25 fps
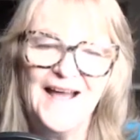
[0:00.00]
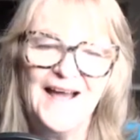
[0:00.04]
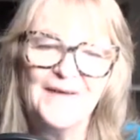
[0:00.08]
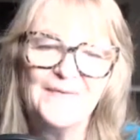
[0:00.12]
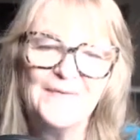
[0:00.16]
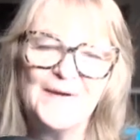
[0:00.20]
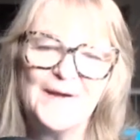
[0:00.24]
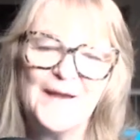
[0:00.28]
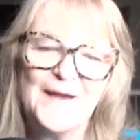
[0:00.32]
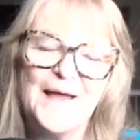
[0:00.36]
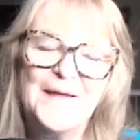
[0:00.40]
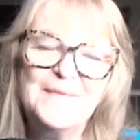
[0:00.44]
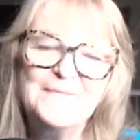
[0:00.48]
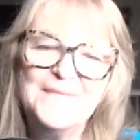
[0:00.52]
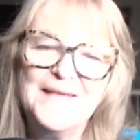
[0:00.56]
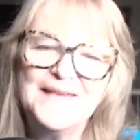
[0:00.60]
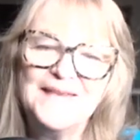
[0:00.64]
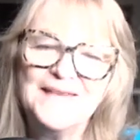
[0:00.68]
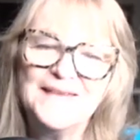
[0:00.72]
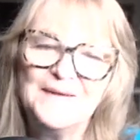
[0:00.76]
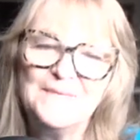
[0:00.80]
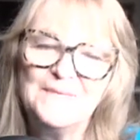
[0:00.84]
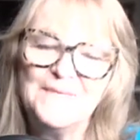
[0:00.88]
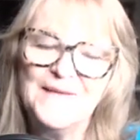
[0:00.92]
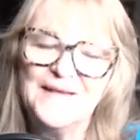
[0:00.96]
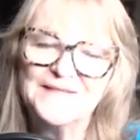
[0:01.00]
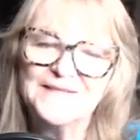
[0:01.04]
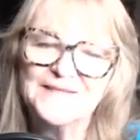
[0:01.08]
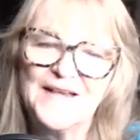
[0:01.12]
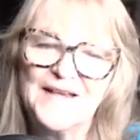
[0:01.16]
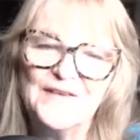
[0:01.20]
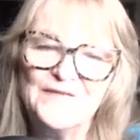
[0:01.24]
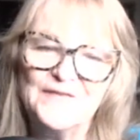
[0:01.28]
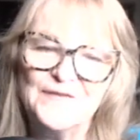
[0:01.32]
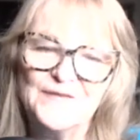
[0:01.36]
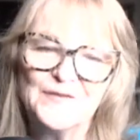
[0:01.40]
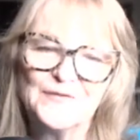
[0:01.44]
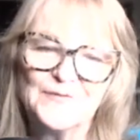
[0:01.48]
When I'm making amends,
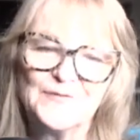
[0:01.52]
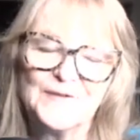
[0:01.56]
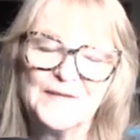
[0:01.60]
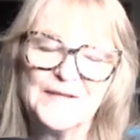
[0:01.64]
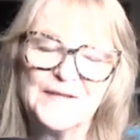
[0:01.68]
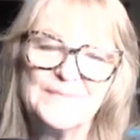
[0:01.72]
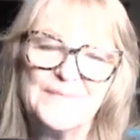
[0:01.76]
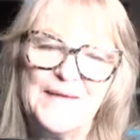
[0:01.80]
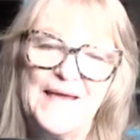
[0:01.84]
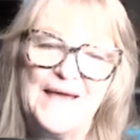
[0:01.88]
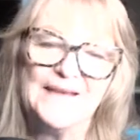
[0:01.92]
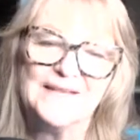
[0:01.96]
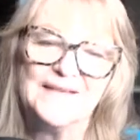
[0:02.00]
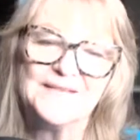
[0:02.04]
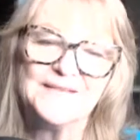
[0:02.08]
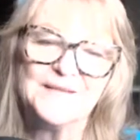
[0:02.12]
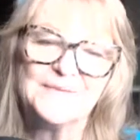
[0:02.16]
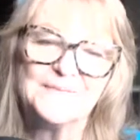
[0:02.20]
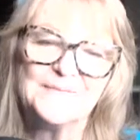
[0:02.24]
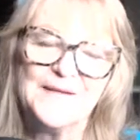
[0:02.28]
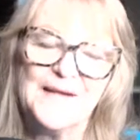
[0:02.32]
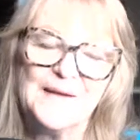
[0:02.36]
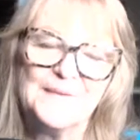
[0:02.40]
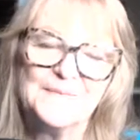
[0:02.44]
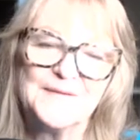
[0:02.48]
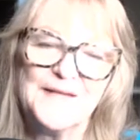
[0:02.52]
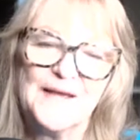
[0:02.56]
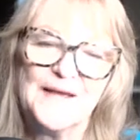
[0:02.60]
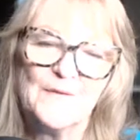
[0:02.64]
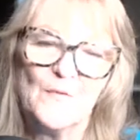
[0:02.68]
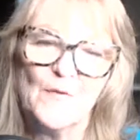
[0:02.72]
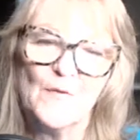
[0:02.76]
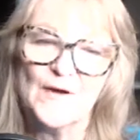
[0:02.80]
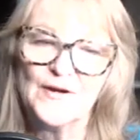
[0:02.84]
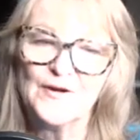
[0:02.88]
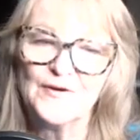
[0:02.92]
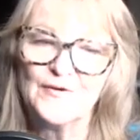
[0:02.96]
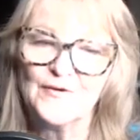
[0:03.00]
I feel really bad, and sometimes I
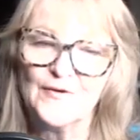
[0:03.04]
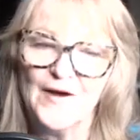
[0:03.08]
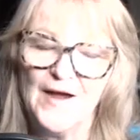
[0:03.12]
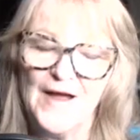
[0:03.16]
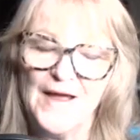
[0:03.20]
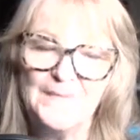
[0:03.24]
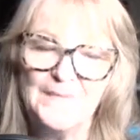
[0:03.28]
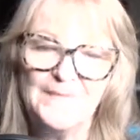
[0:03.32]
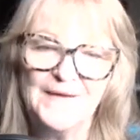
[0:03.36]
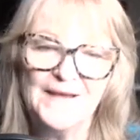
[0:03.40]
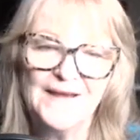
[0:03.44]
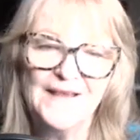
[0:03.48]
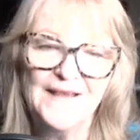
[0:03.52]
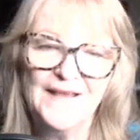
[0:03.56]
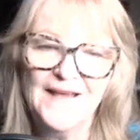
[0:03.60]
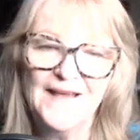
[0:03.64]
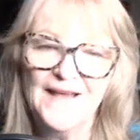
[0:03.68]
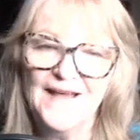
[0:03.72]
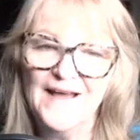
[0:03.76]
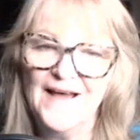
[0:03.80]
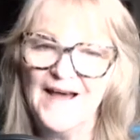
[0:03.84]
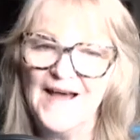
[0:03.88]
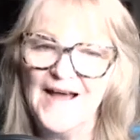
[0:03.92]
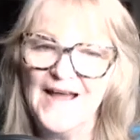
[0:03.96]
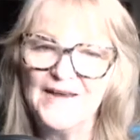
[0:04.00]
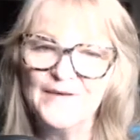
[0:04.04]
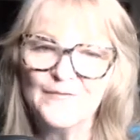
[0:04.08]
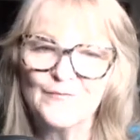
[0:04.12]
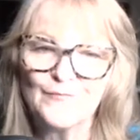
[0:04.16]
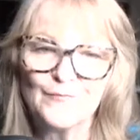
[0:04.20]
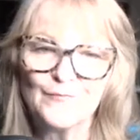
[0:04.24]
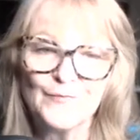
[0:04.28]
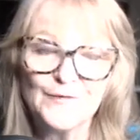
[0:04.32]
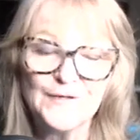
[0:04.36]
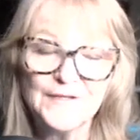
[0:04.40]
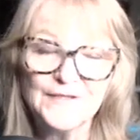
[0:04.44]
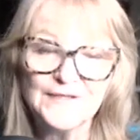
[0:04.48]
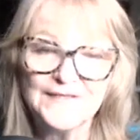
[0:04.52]
want to cry, but I
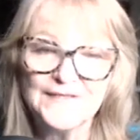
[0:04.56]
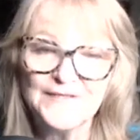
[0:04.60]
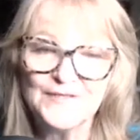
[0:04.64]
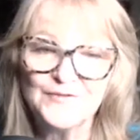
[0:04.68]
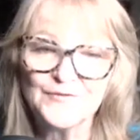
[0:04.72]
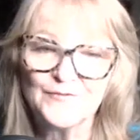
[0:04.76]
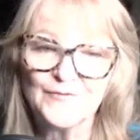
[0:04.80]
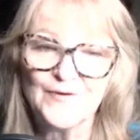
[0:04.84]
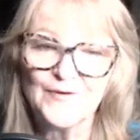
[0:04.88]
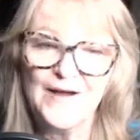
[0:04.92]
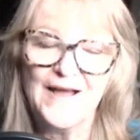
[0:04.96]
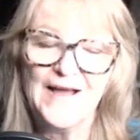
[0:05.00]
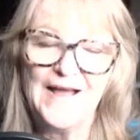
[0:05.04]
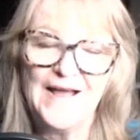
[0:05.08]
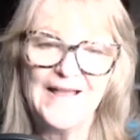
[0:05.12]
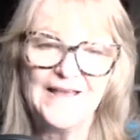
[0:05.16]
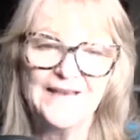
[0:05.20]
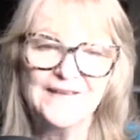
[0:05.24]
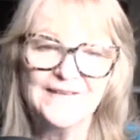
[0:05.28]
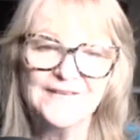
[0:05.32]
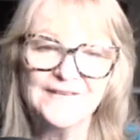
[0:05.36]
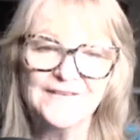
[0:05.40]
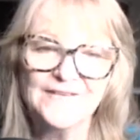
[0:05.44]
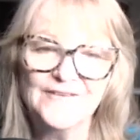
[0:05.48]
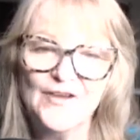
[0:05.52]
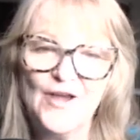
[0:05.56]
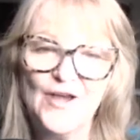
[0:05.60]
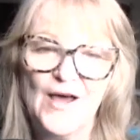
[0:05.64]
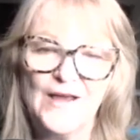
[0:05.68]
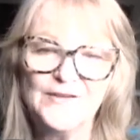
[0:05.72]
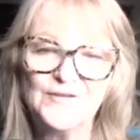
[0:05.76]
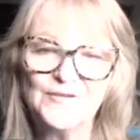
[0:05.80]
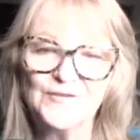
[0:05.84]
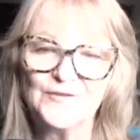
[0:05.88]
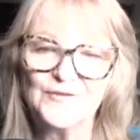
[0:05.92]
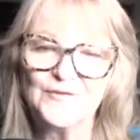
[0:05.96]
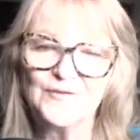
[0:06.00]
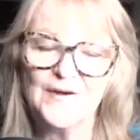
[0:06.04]
really try not
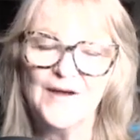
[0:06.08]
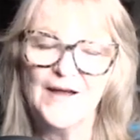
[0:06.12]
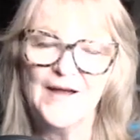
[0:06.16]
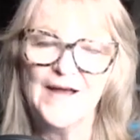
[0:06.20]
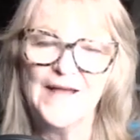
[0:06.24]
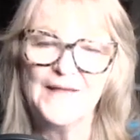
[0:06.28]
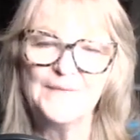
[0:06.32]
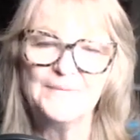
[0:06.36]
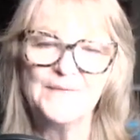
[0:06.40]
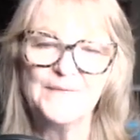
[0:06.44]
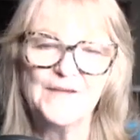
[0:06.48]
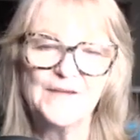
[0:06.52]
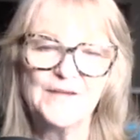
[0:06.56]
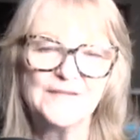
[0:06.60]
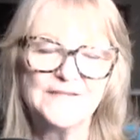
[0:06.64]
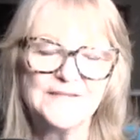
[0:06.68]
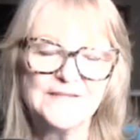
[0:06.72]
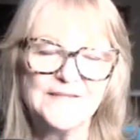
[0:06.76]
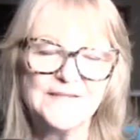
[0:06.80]
to cry, because